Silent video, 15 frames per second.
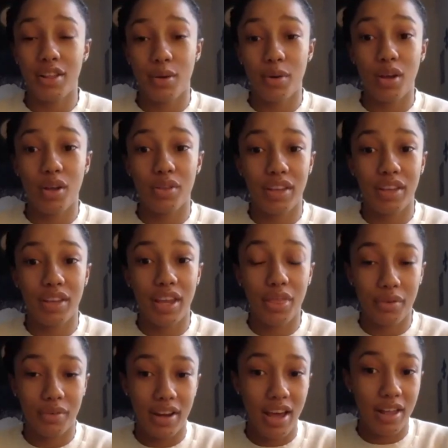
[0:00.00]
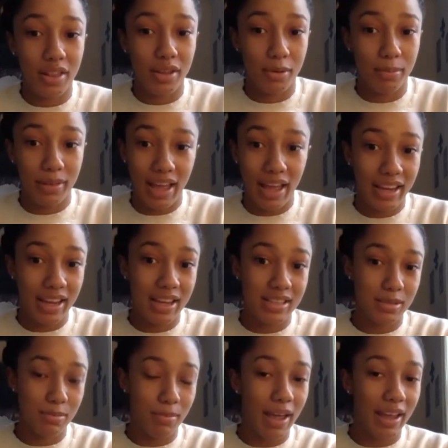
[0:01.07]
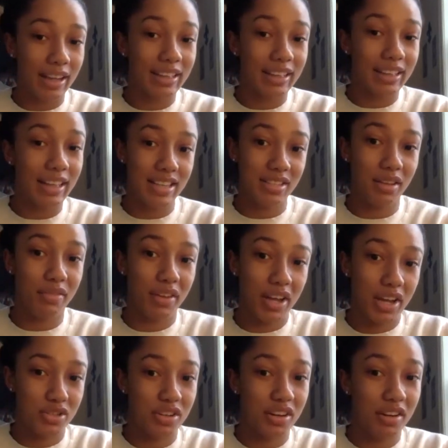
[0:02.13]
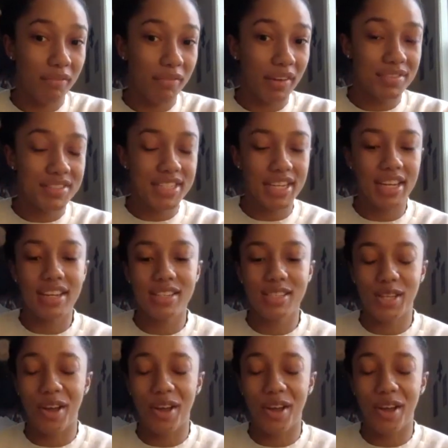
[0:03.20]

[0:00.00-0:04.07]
there were only 3 other Black kids in my class of 150.